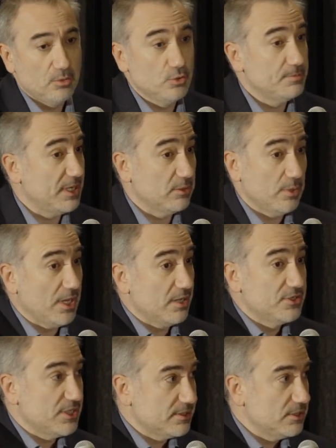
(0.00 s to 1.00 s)
who's, by the way,
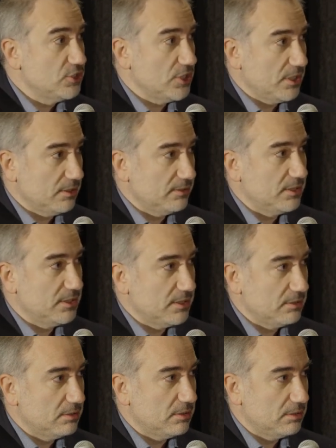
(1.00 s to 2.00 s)
unjustly jailed in
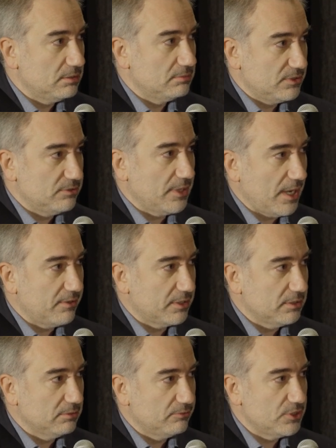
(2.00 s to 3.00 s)
the
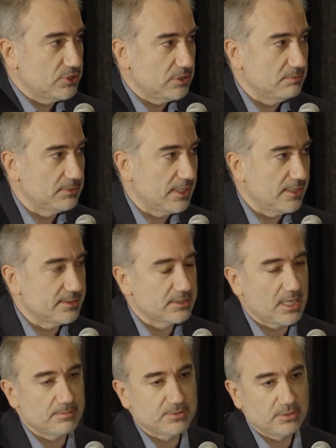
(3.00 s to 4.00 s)
tyrannical regime that has
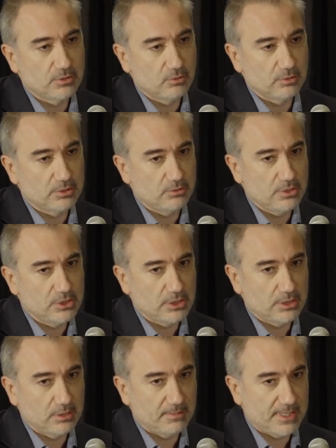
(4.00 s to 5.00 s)
captured
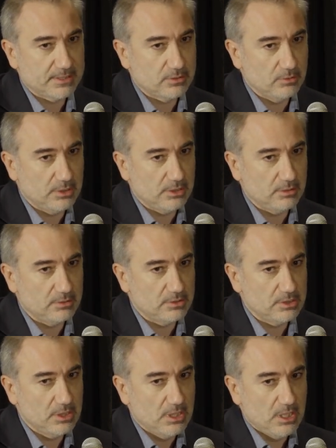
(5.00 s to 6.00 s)
Tunisia in the past 2
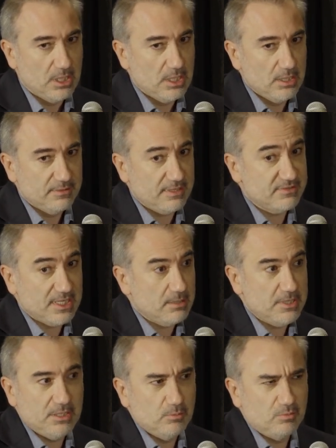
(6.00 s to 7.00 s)
years. They've said,
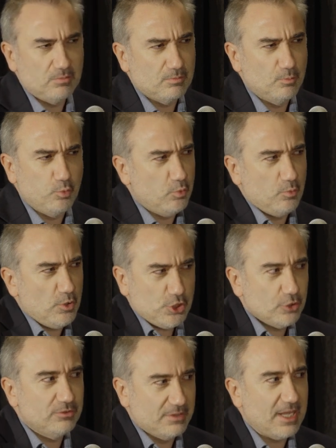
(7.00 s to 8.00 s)
I mean, we
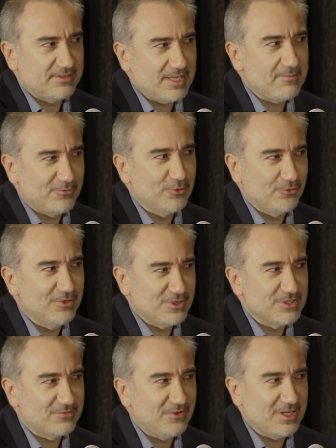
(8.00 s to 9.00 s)
should accept full
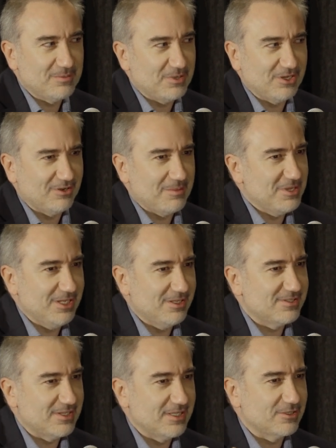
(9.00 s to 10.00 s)
religious freedom here. I mean,
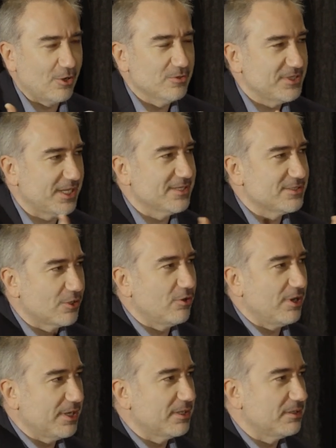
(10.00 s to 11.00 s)
it goes against the
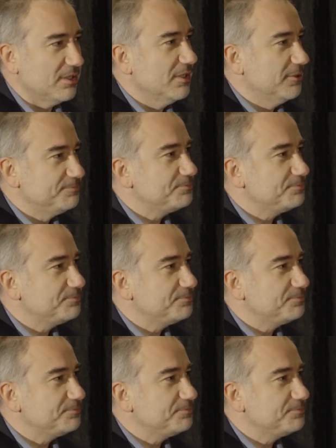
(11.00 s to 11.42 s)
Quranic